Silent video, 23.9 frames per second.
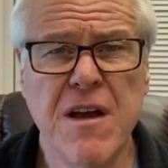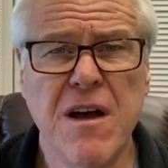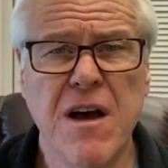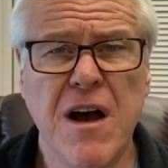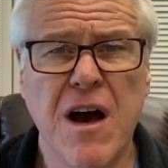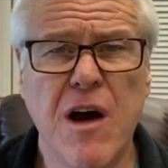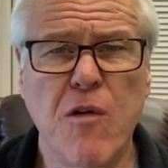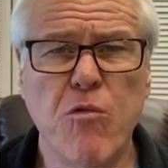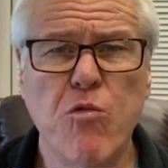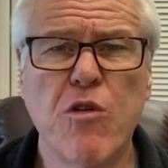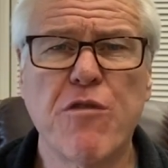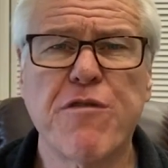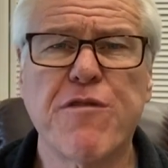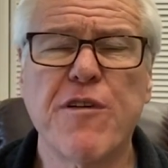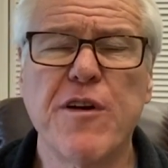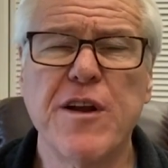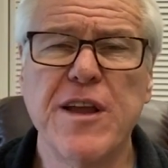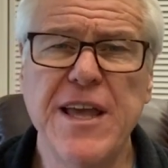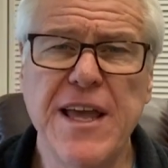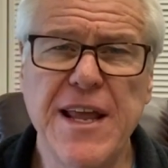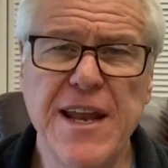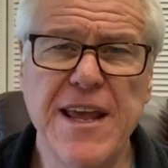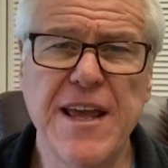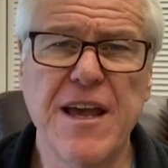We're
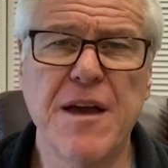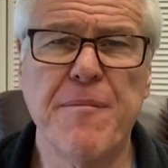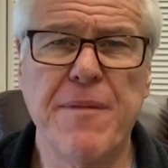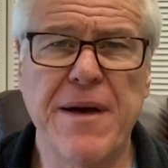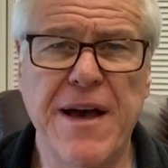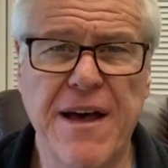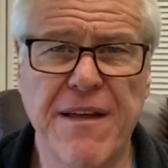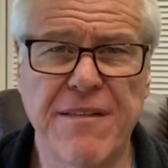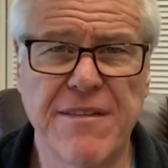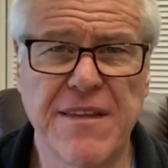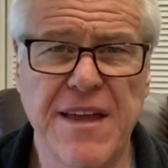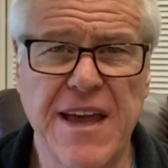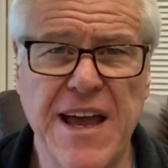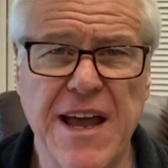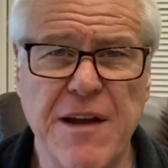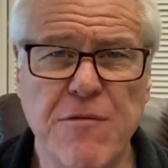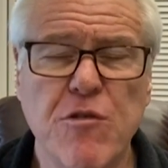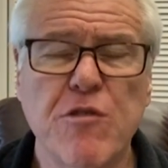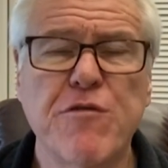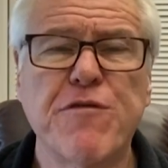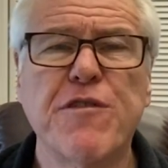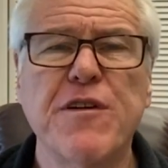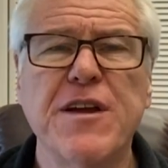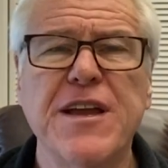forgetting about that.
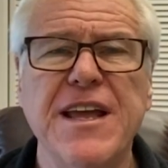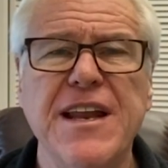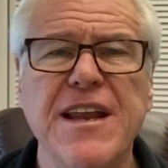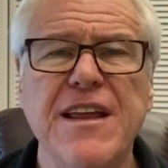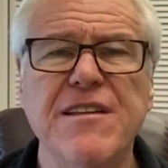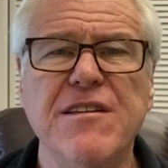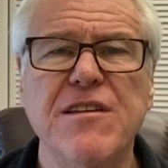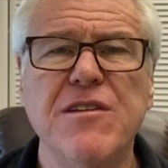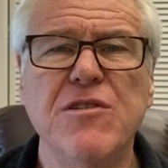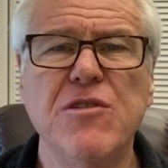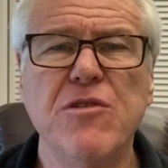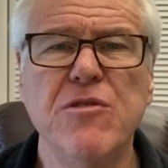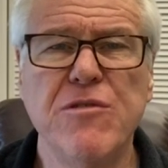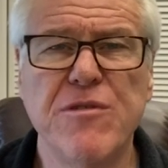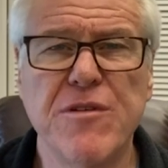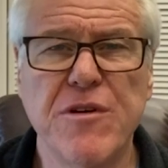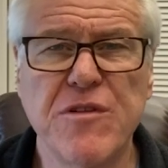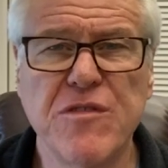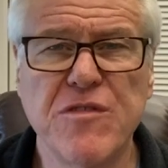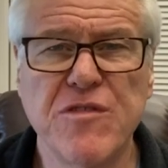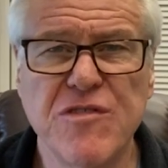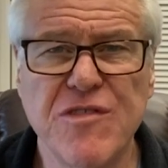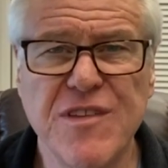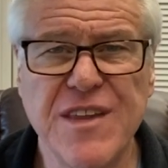We're forgetting to do
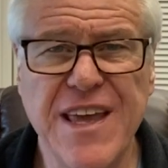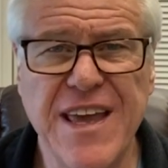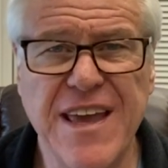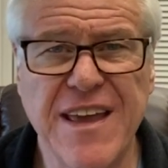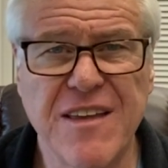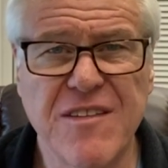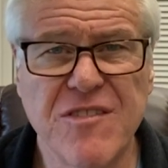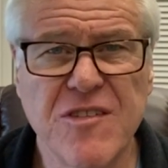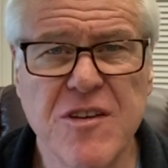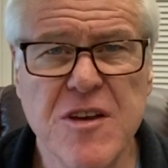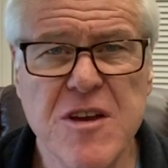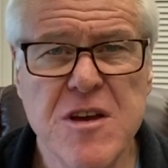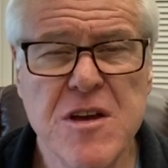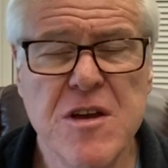those things.